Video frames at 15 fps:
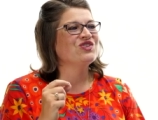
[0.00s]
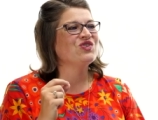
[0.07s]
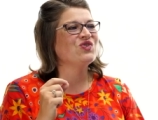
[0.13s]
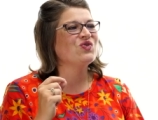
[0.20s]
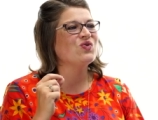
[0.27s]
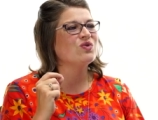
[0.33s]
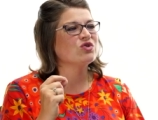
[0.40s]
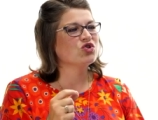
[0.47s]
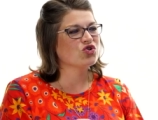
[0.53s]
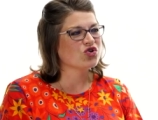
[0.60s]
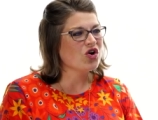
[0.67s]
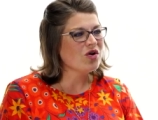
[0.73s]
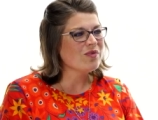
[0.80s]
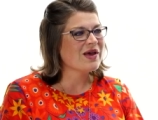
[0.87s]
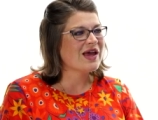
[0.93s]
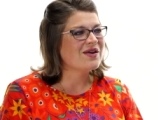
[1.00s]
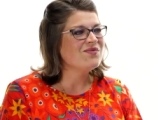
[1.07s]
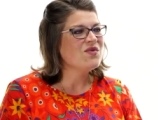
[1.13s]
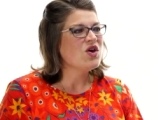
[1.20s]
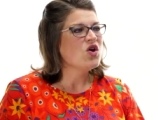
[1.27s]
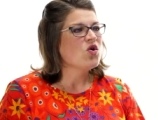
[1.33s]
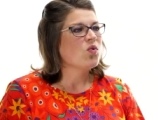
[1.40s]
to
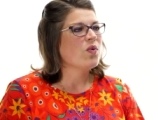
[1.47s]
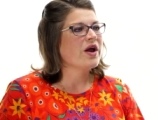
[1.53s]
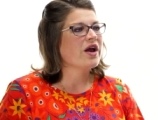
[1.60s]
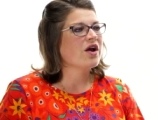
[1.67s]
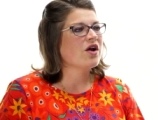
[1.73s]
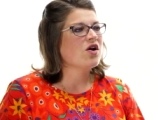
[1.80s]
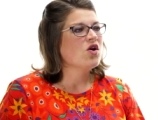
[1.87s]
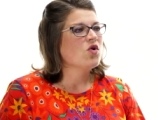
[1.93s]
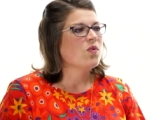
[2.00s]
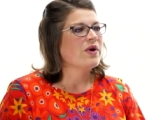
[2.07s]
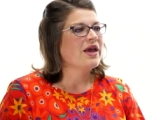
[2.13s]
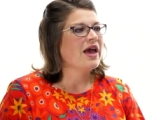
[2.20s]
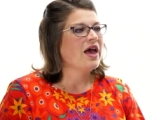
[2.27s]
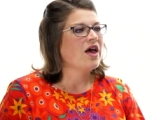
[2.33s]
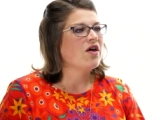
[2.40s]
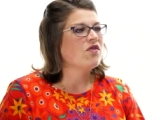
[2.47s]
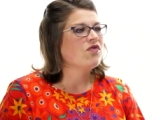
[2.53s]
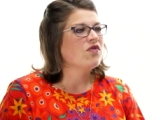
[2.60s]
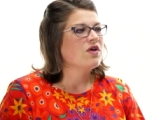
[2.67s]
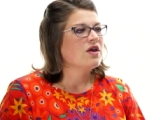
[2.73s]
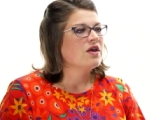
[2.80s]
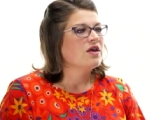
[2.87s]
German, where we have